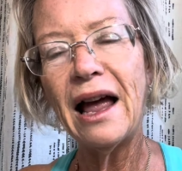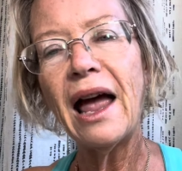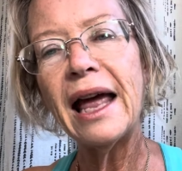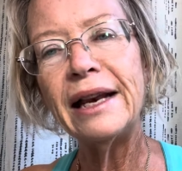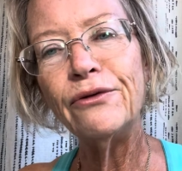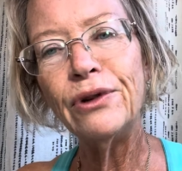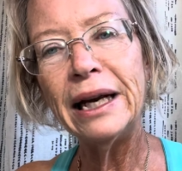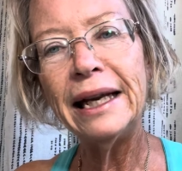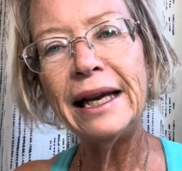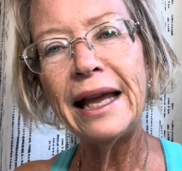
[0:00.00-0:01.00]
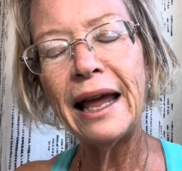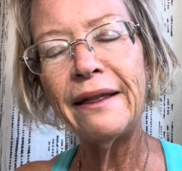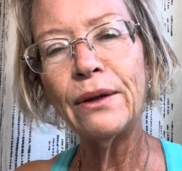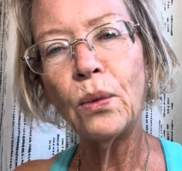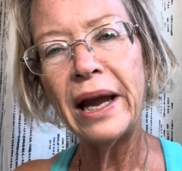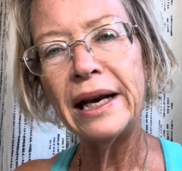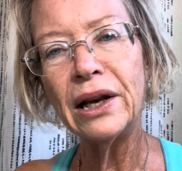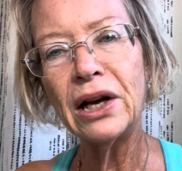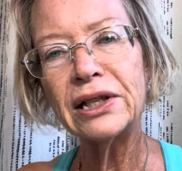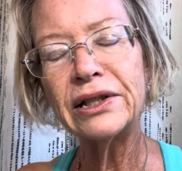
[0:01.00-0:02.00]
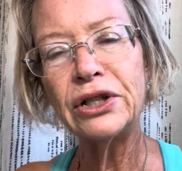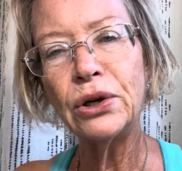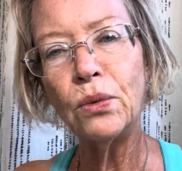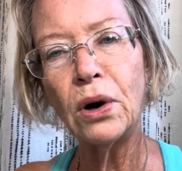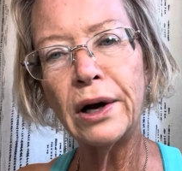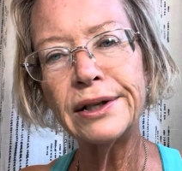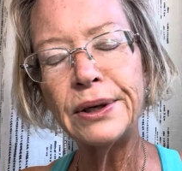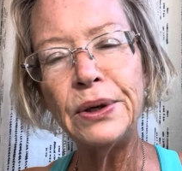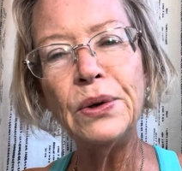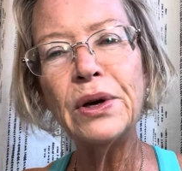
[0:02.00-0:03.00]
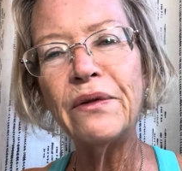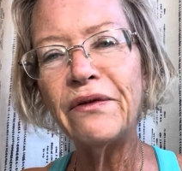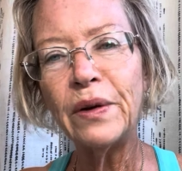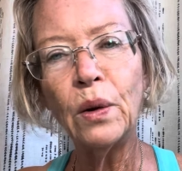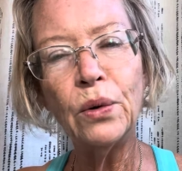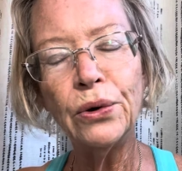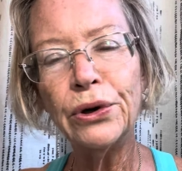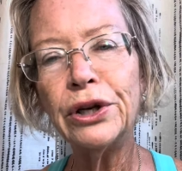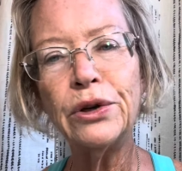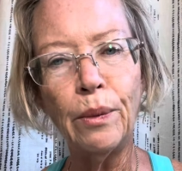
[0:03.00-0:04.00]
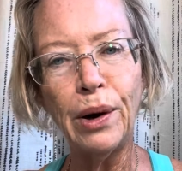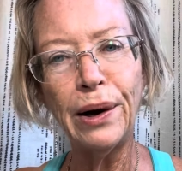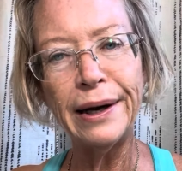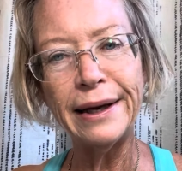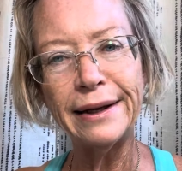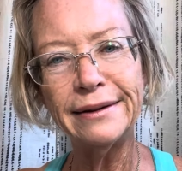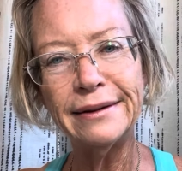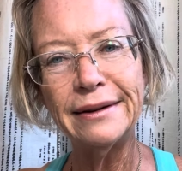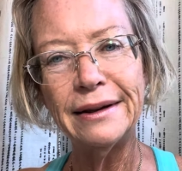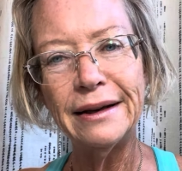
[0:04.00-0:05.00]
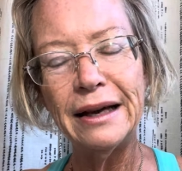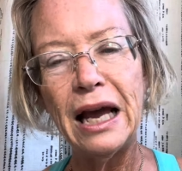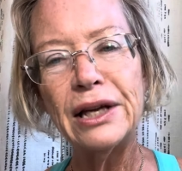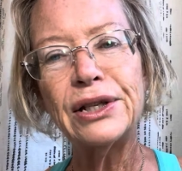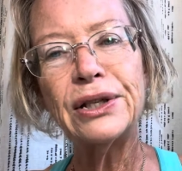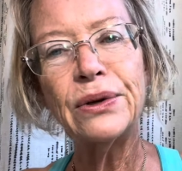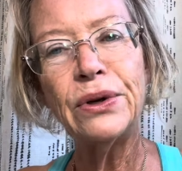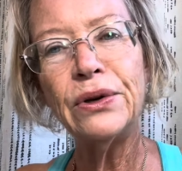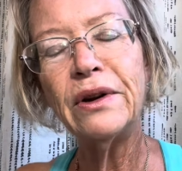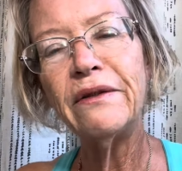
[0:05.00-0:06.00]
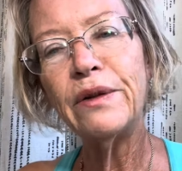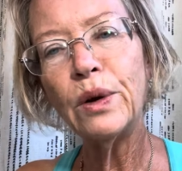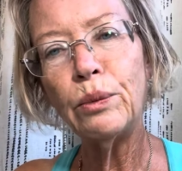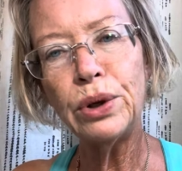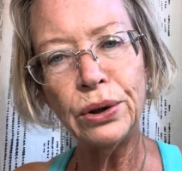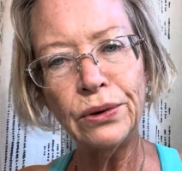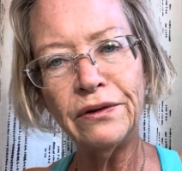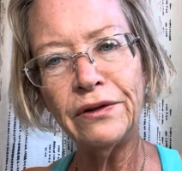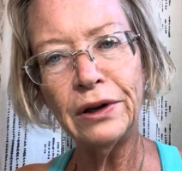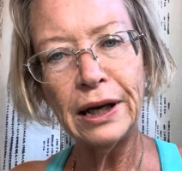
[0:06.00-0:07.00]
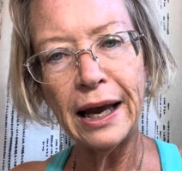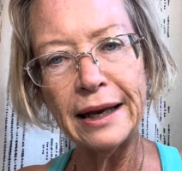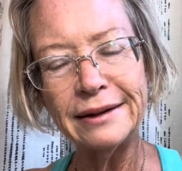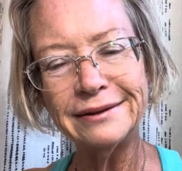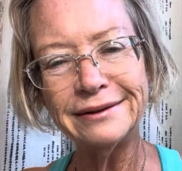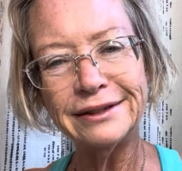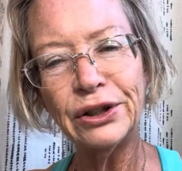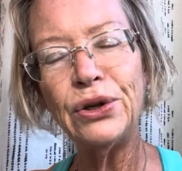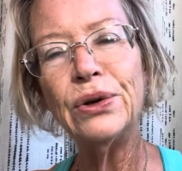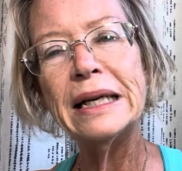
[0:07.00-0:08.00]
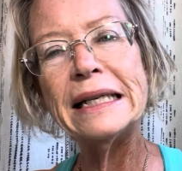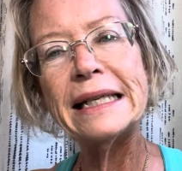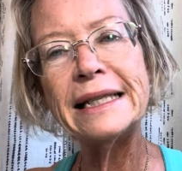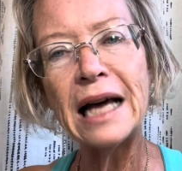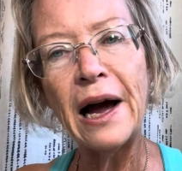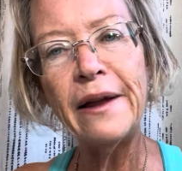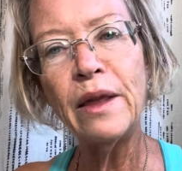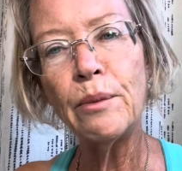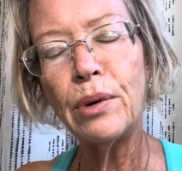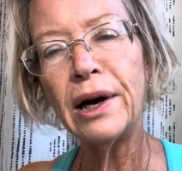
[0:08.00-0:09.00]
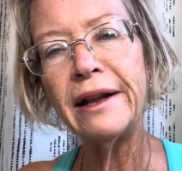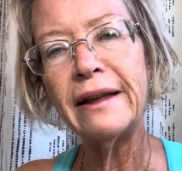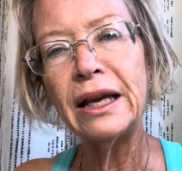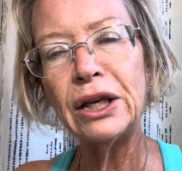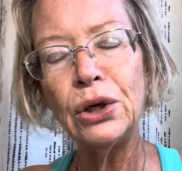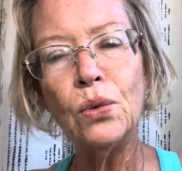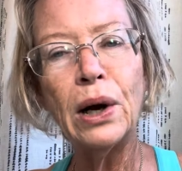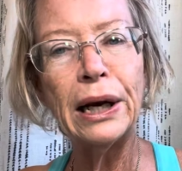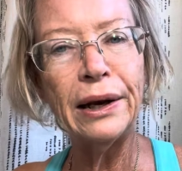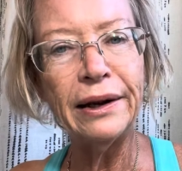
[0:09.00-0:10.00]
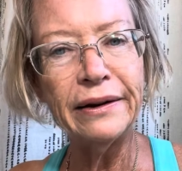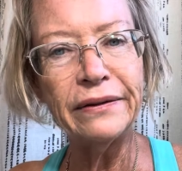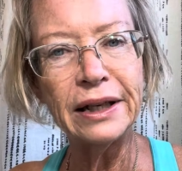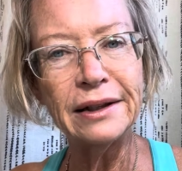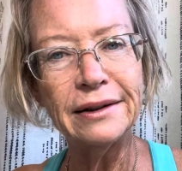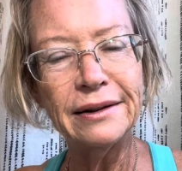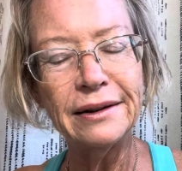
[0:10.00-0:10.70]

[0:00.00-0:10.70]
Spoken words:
and really get the weight loss that you want so you can feel good in your body, so you can feel beautiful again, so you can design the body that you want to live in.